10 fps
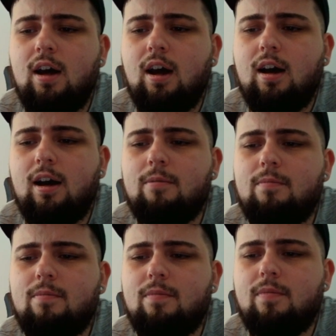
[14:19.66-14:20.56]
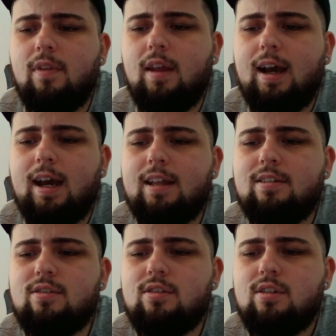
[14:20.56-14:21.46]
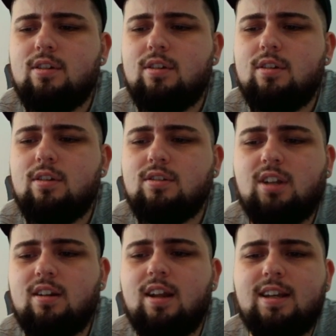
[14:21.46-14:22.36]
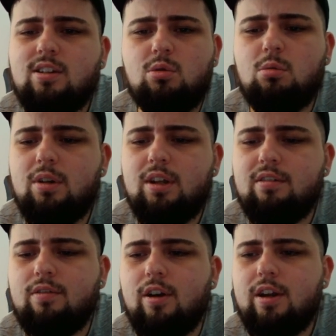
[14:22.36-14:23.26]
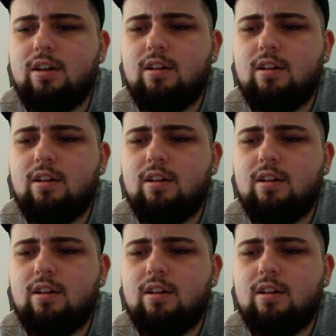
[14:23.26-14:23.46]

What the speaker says: And Sundays are normally free.